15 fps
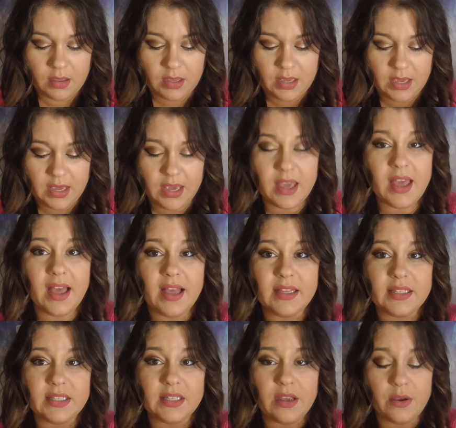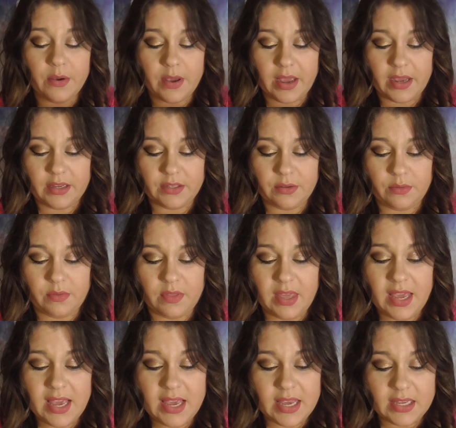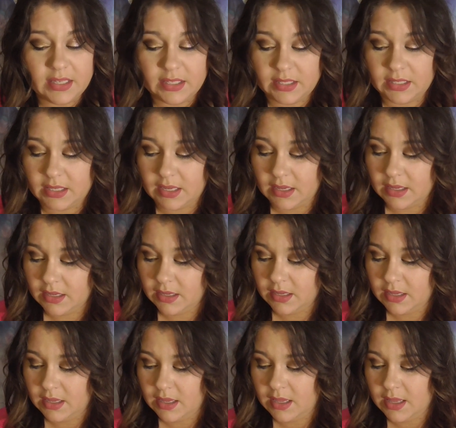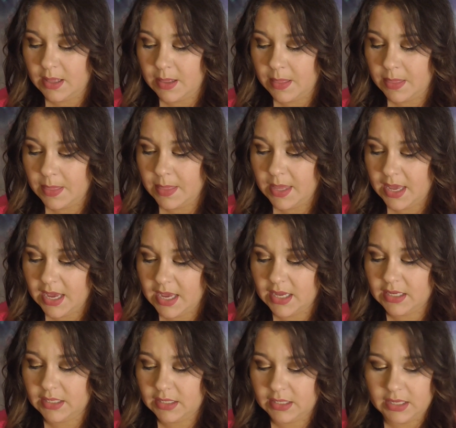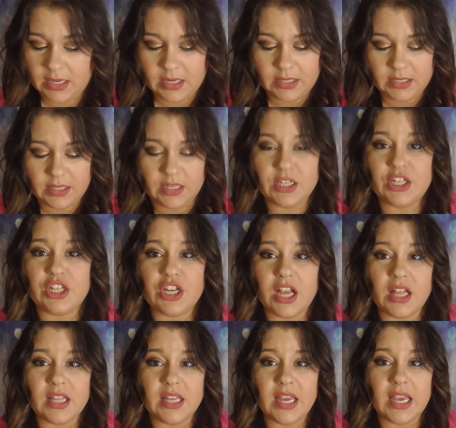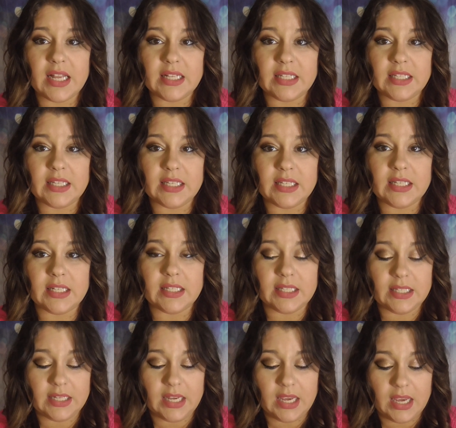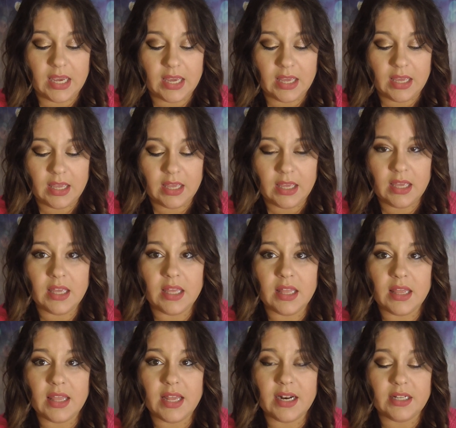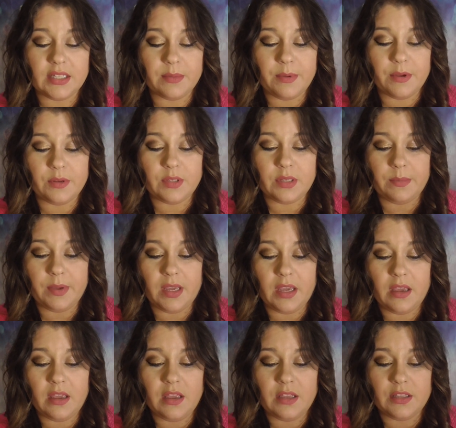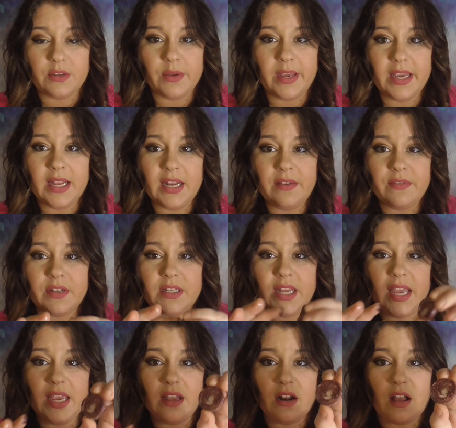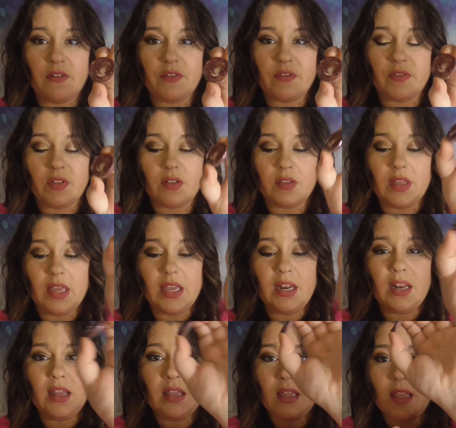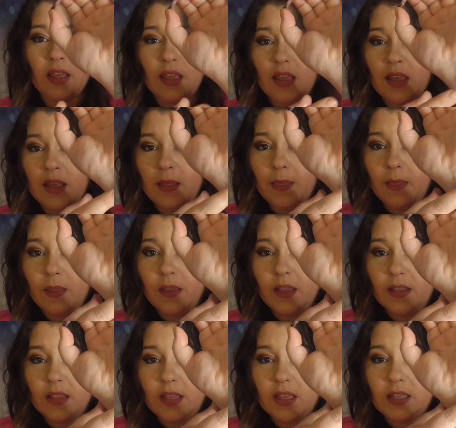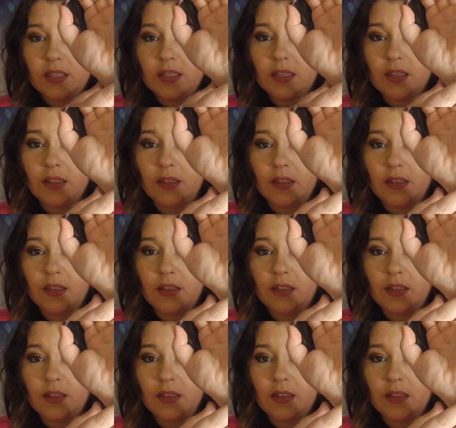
Yes. Okay, so this is the jelly consistency that it's supposed to be. So I could even take it off of the lid and look at this.